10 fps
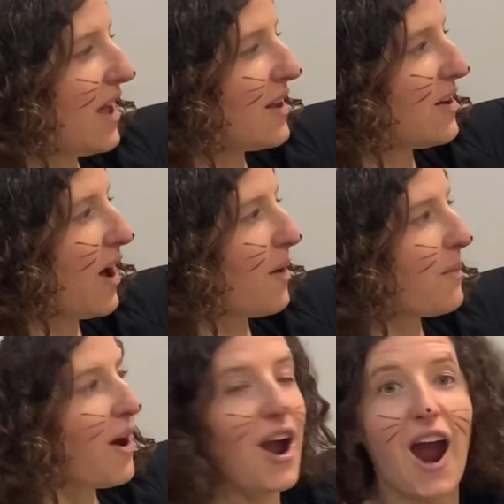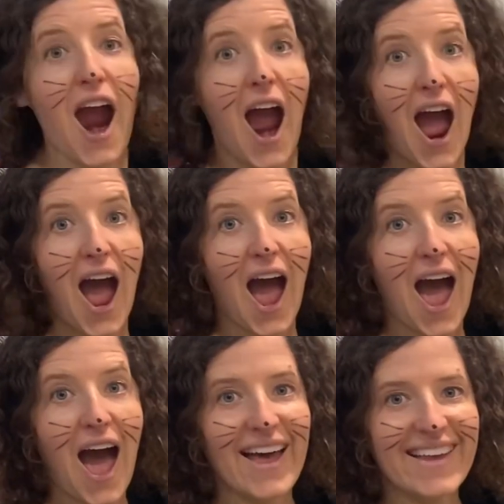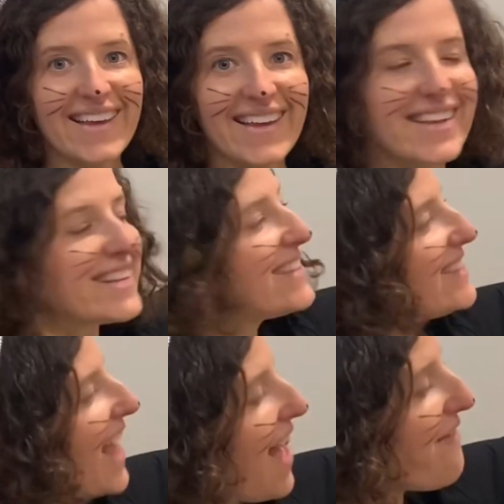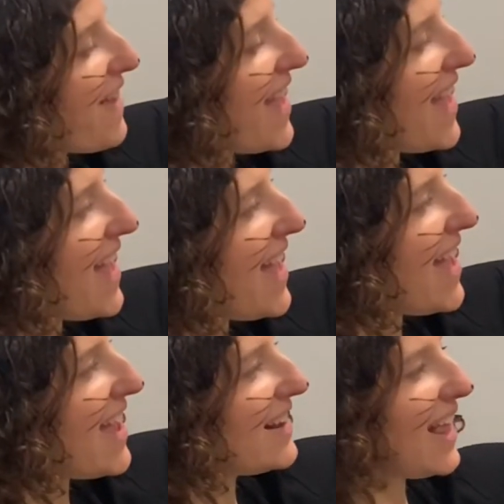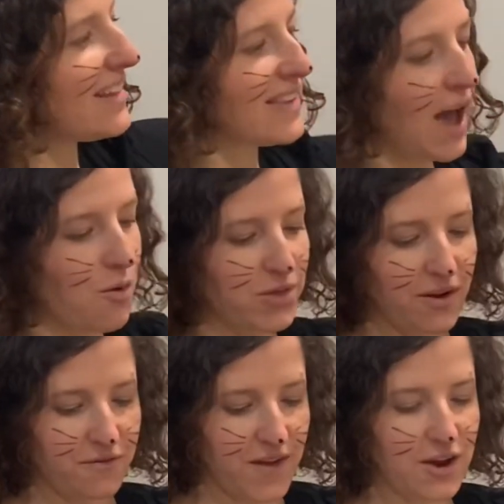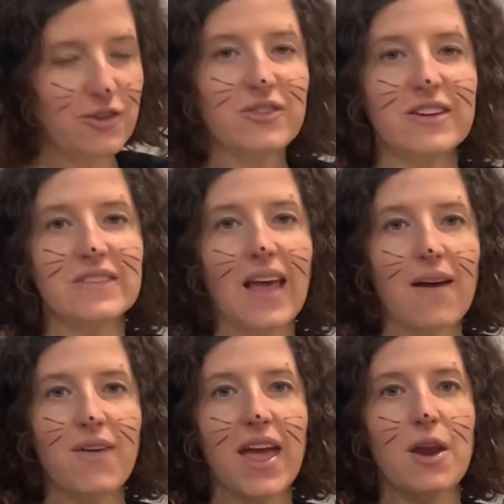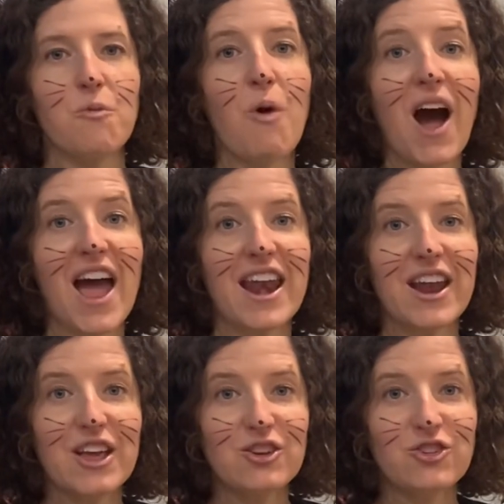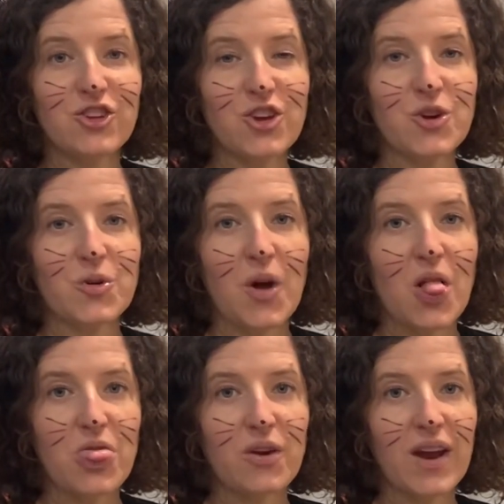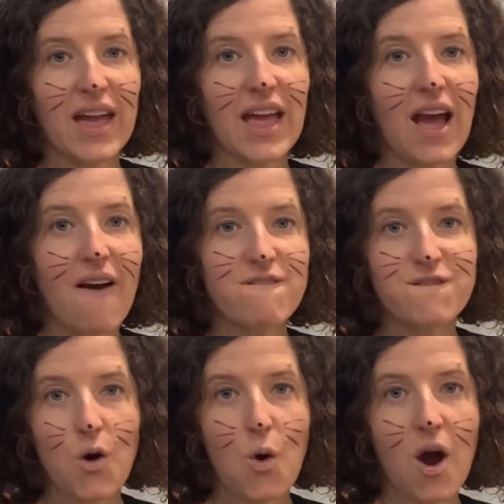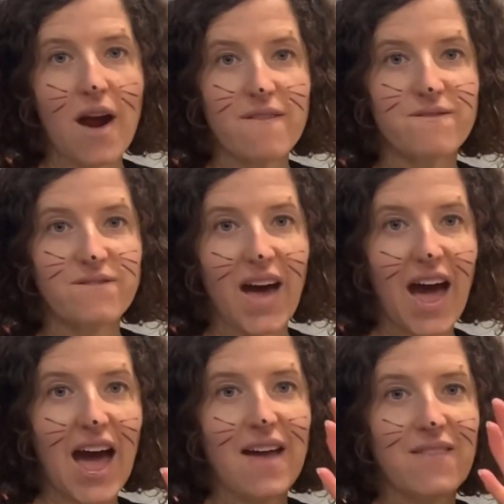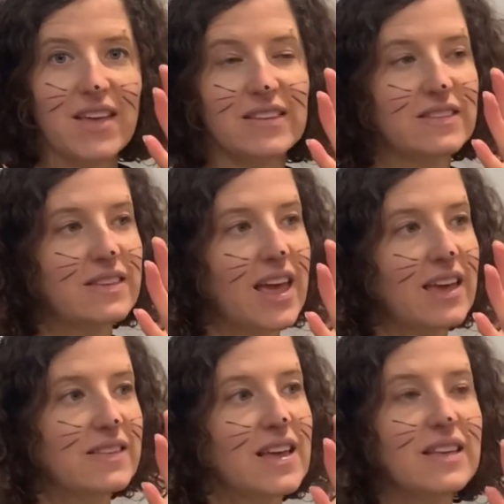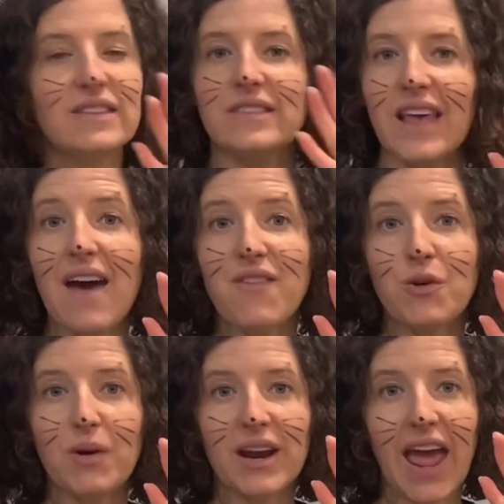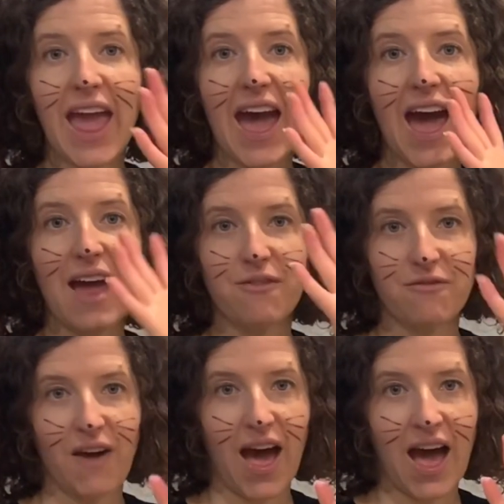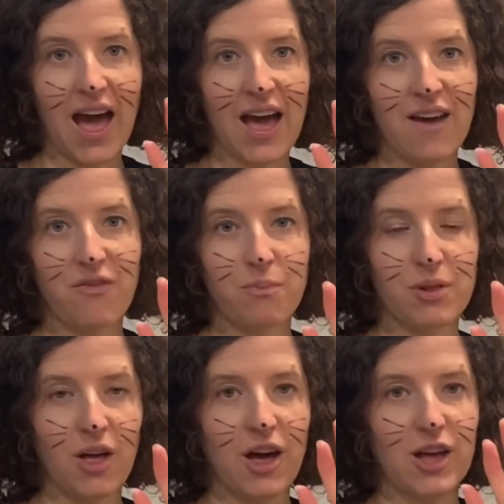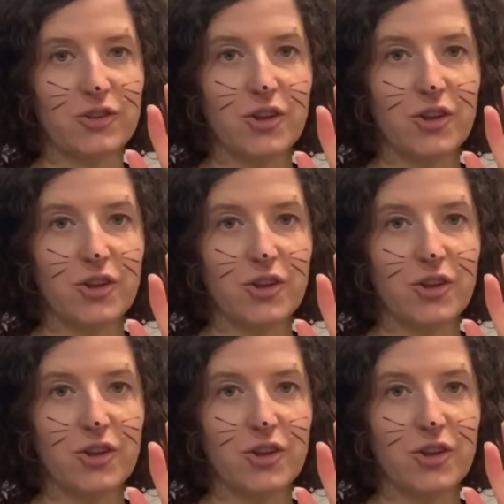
Number? Seven. Seven. Let's count with our fingers to seven. One, two, three, four, five, six, seven we're going to add. Five plus